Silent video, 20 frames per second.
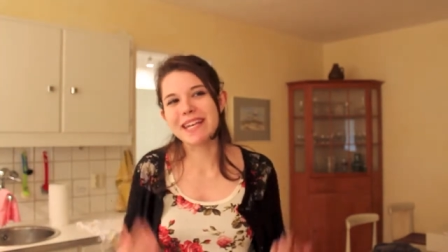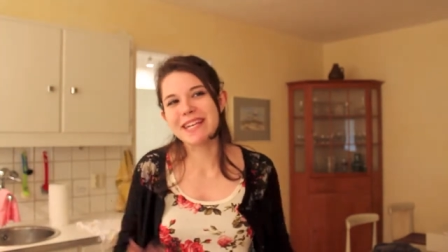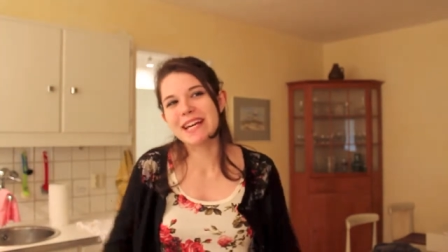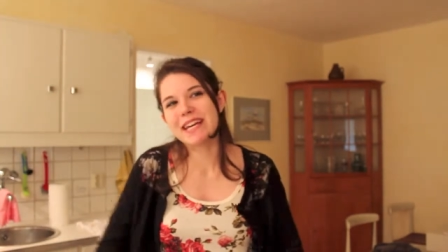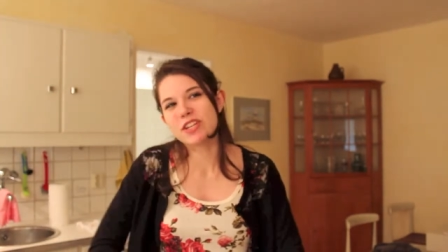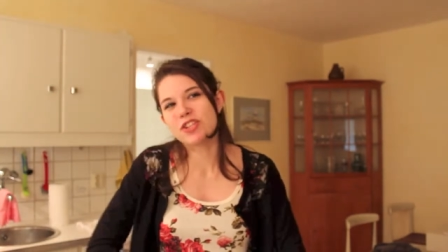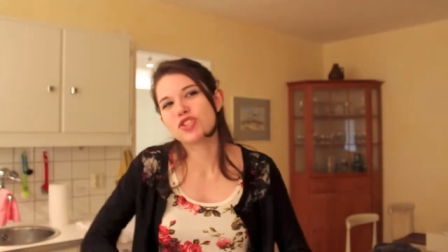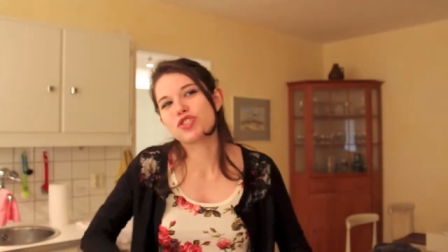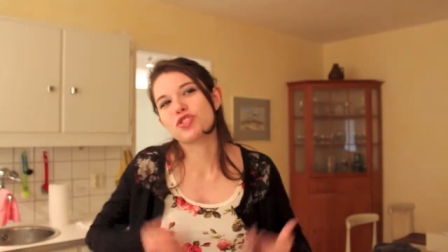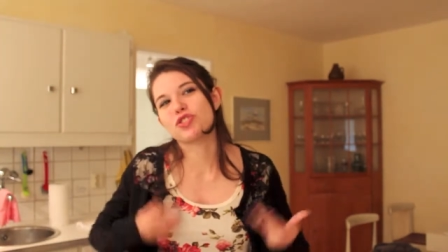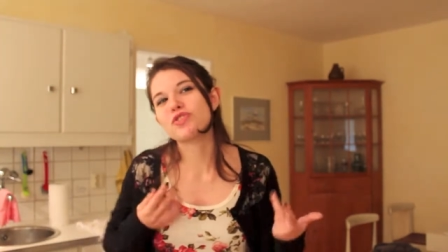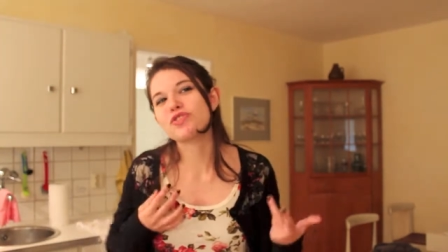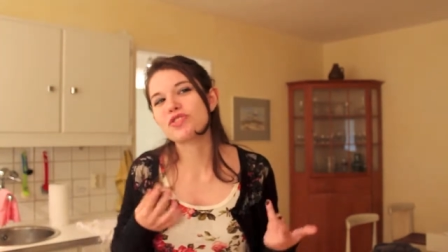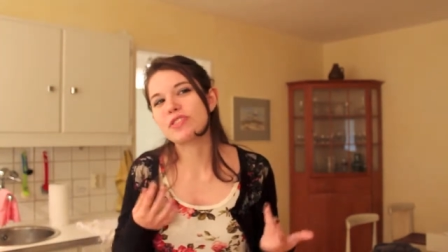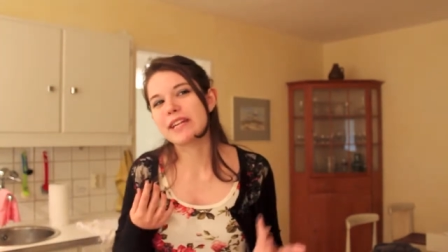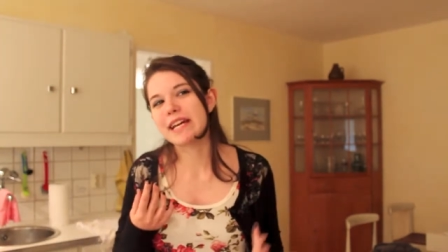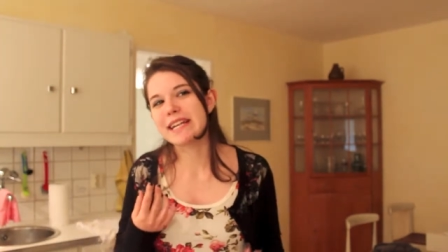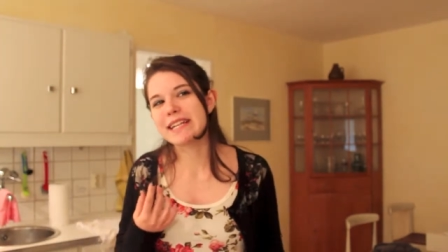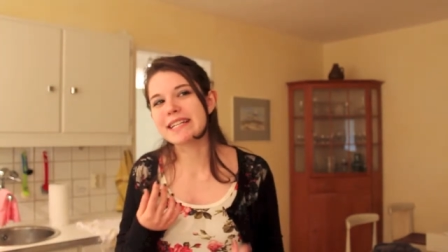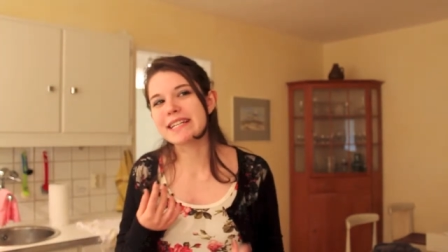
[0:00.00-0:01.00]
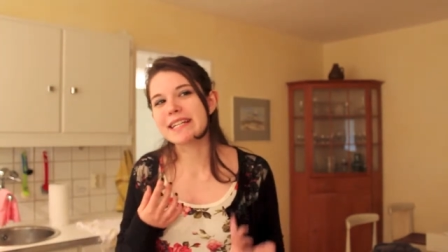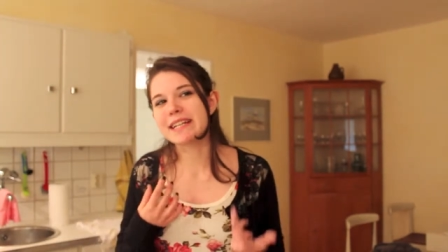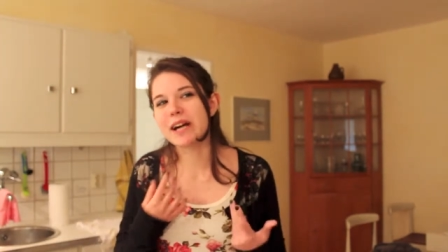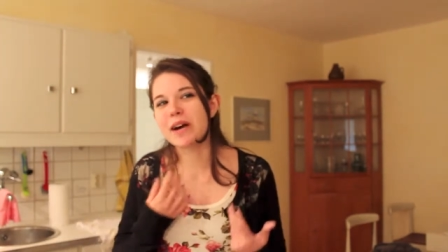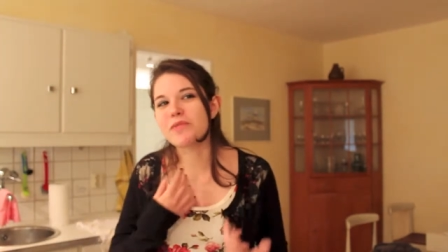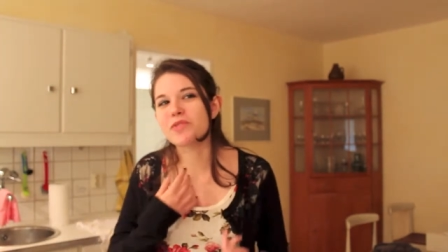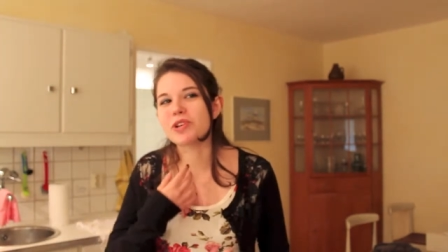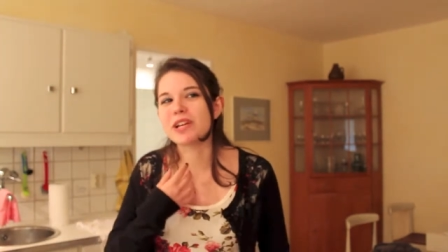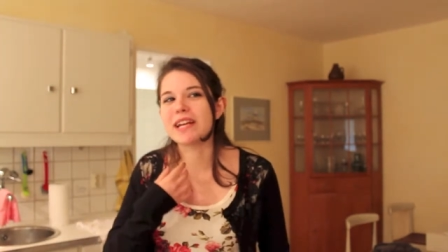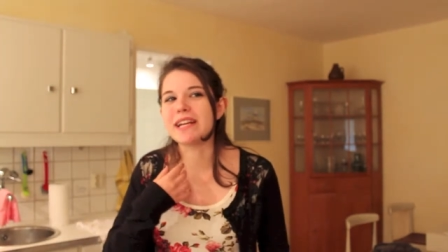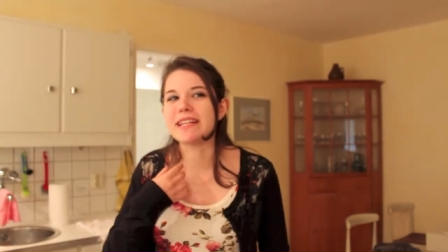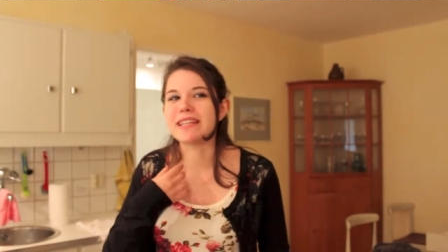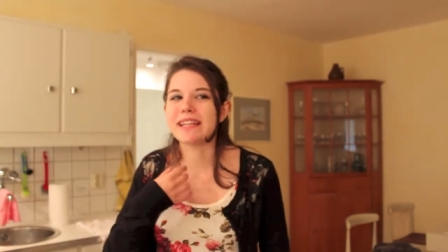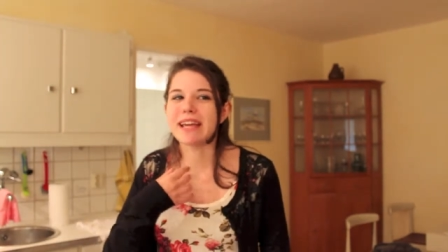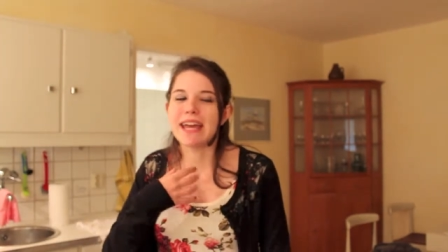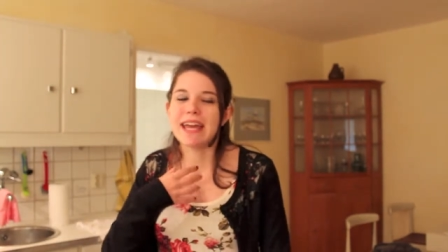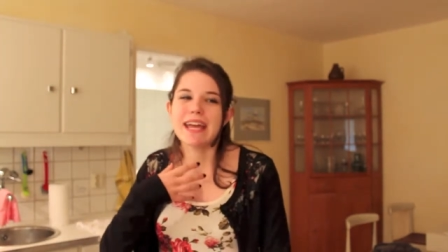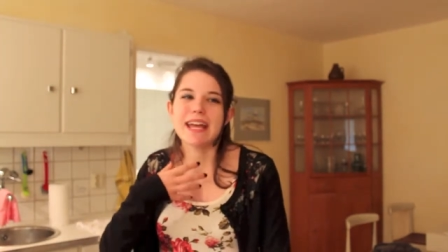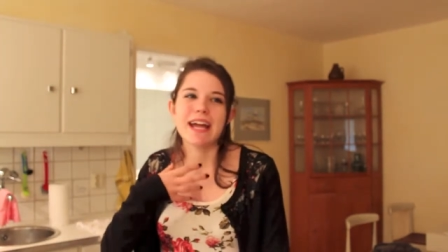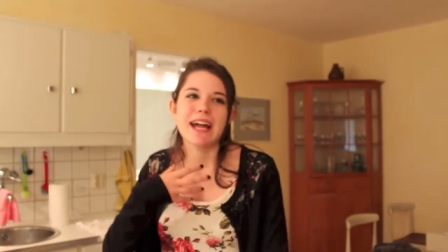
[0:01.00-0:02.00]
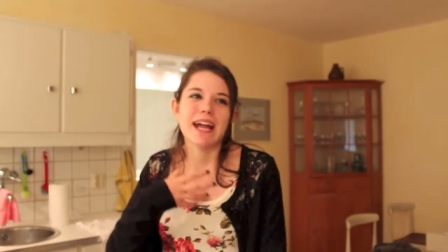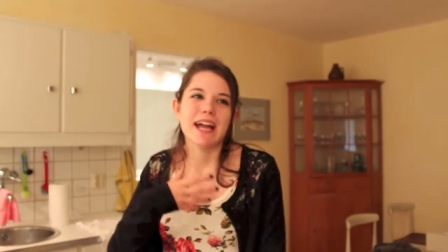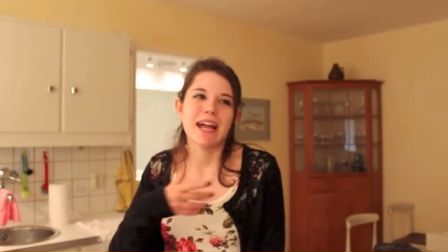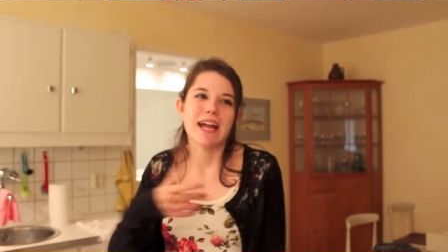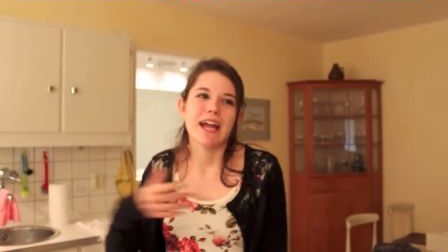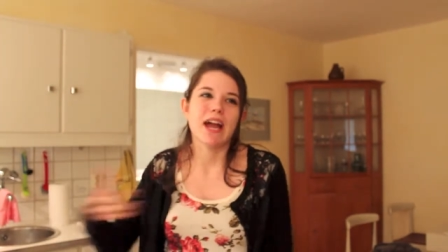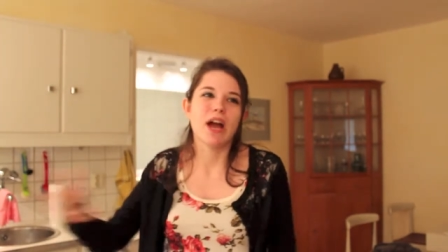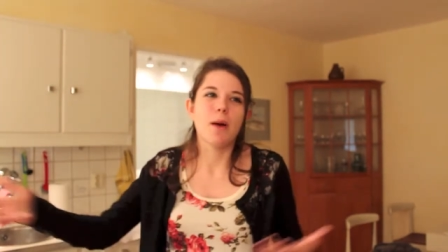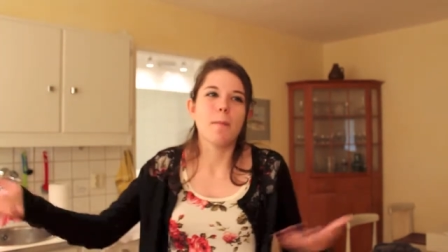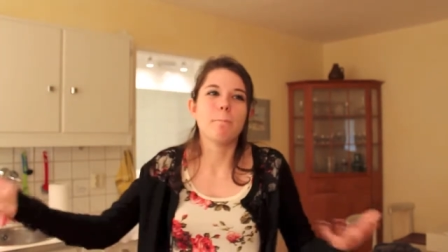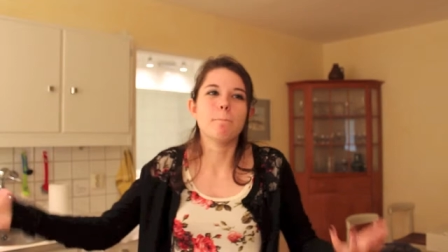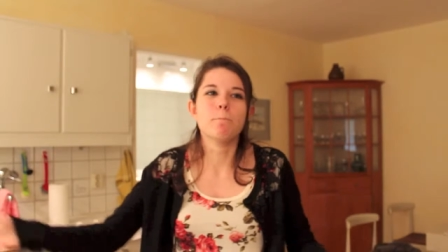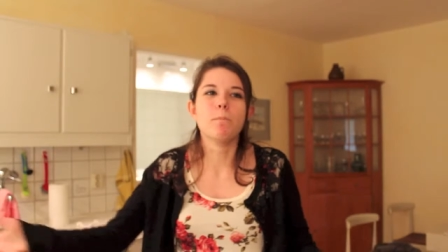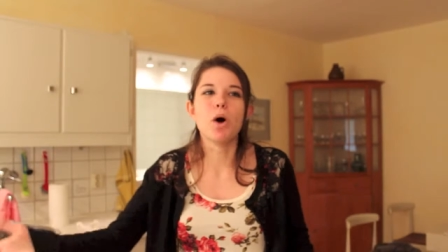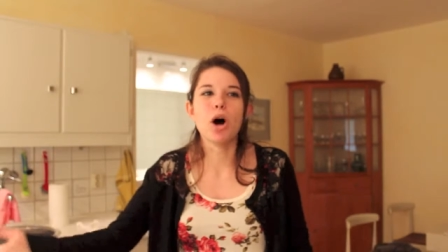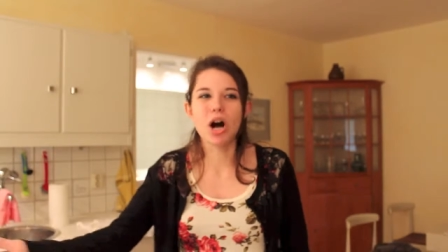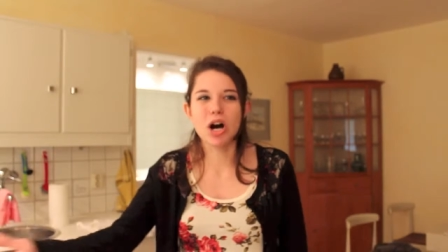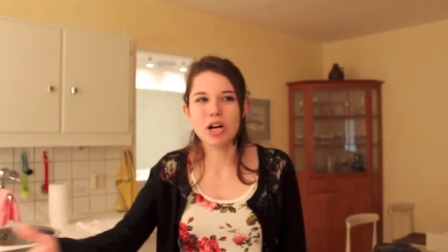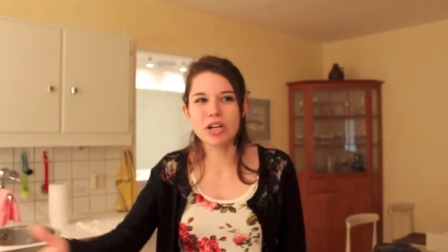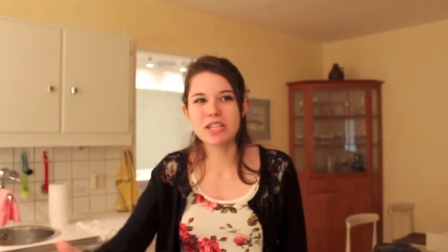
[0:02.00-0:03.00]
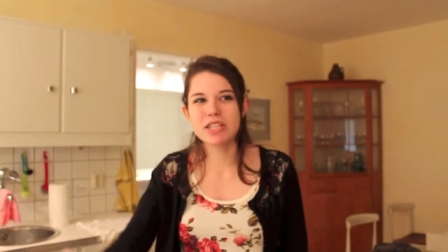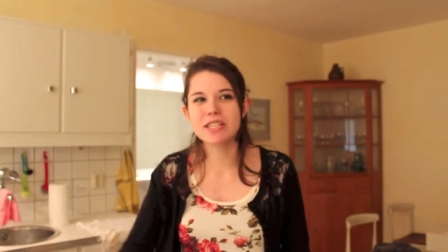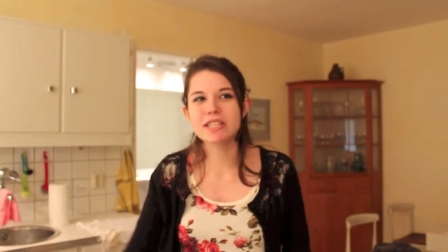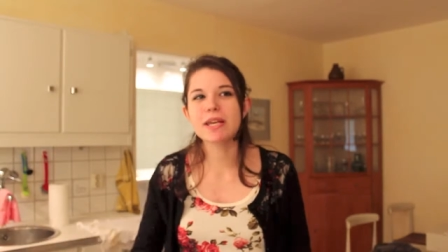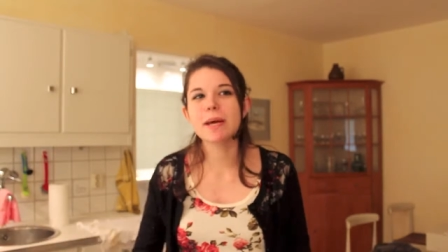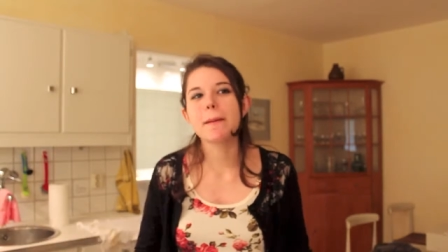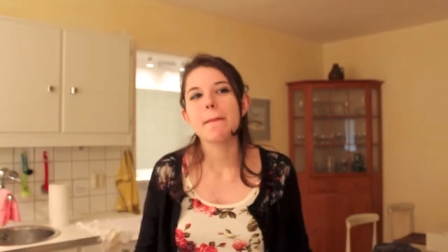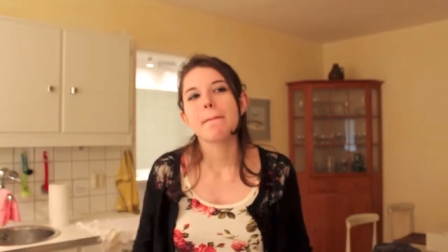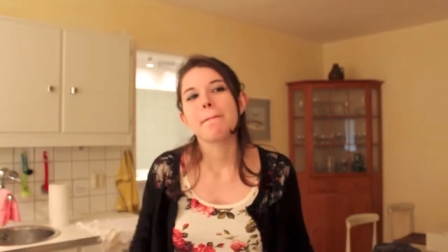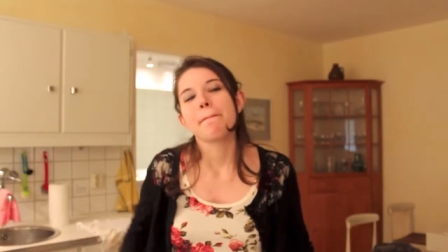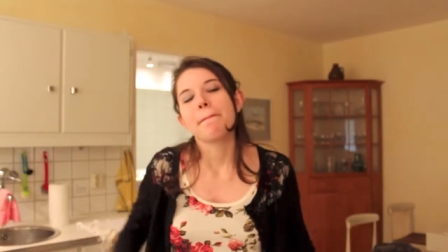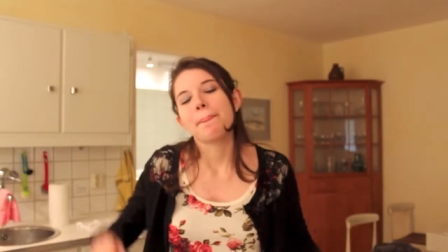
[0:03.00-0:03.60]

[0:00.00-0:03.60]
nice shirt so that I didn't cover it in like moss,